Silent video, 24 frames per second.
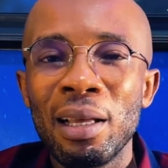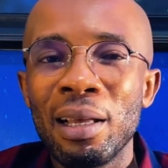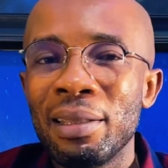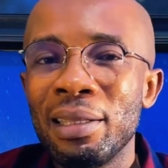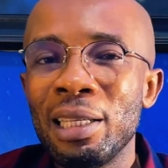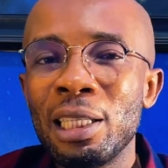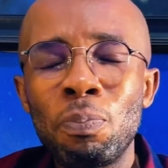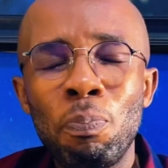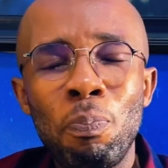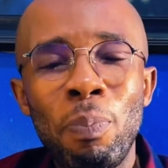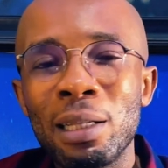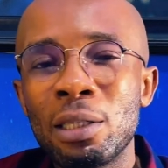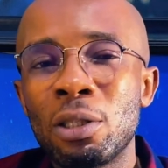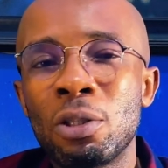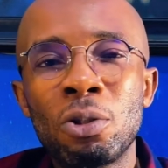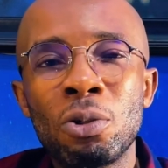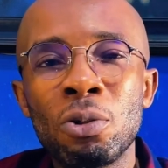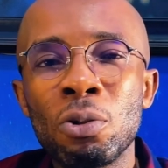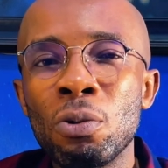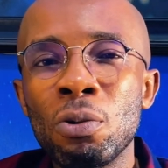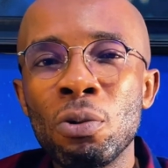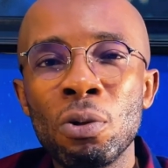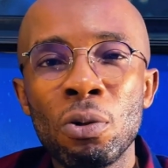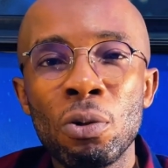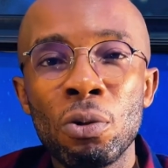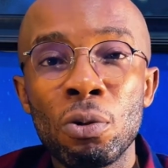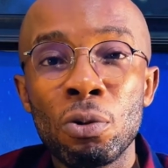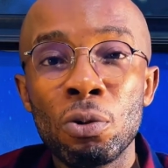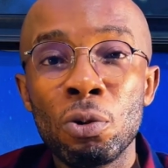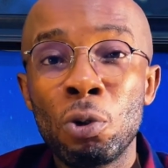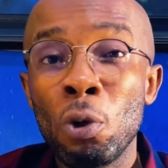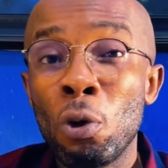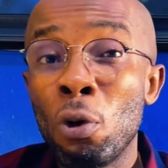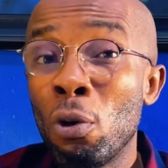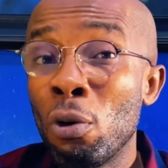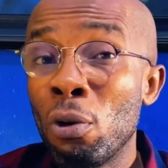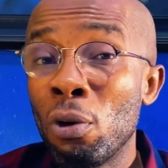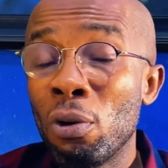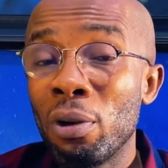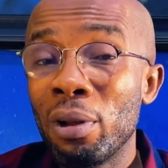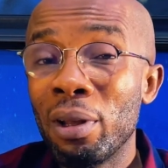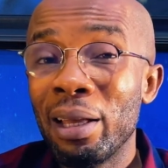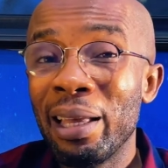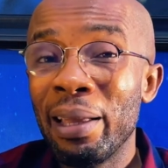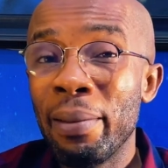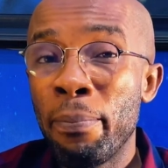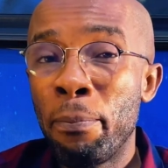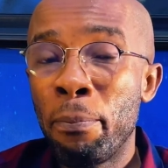This part 2, though
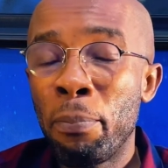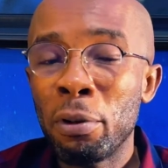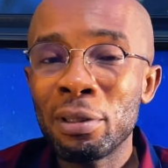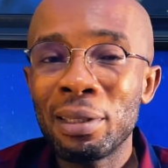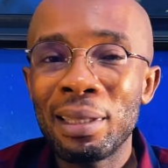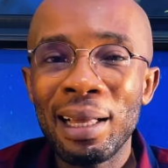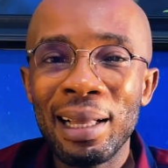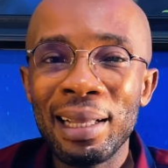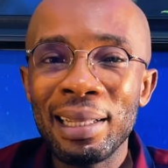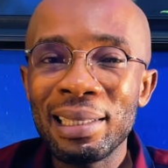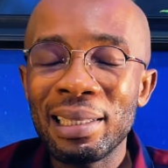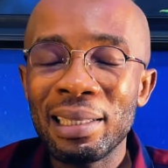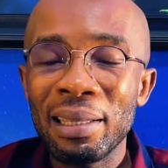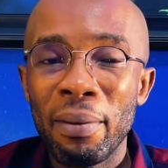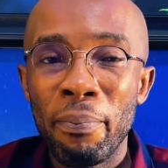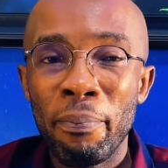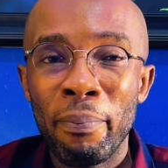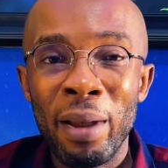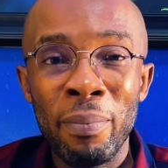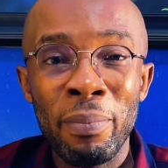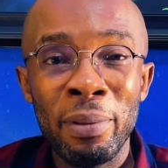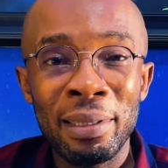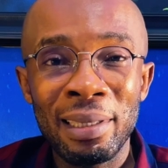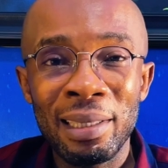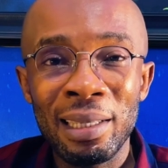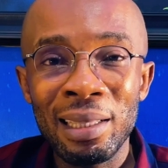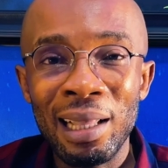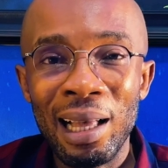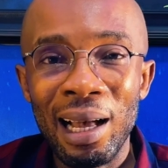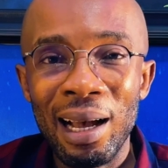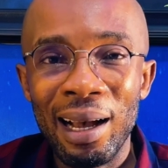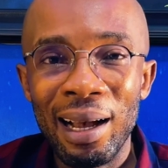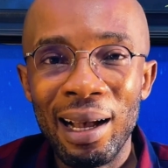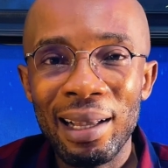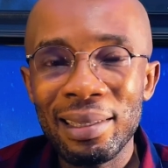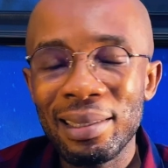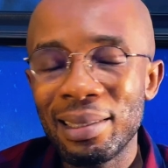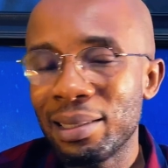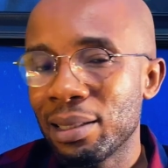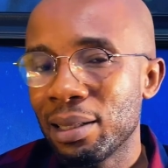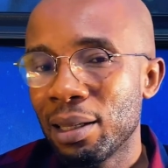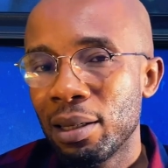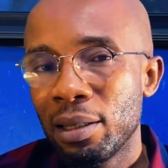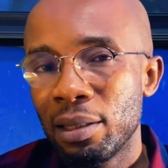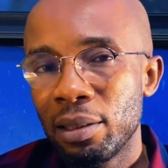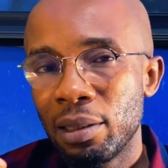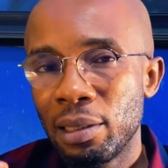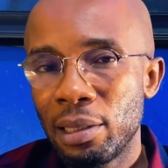important, might be seen as
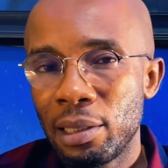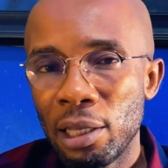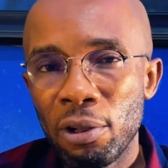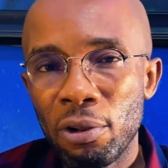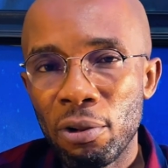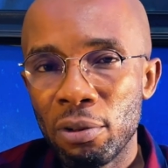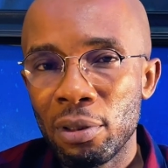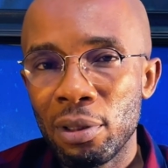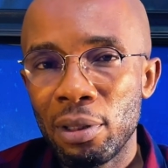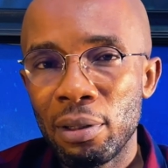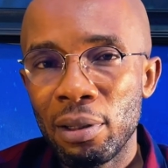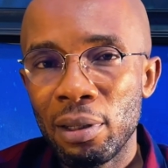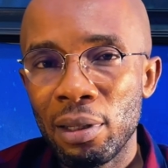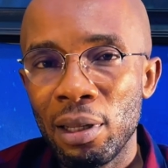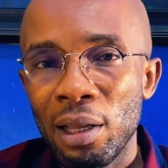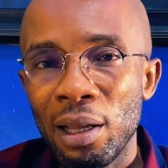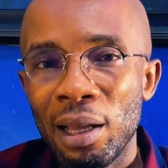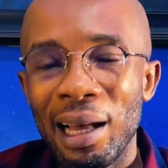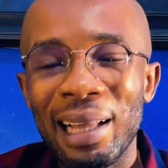secondary.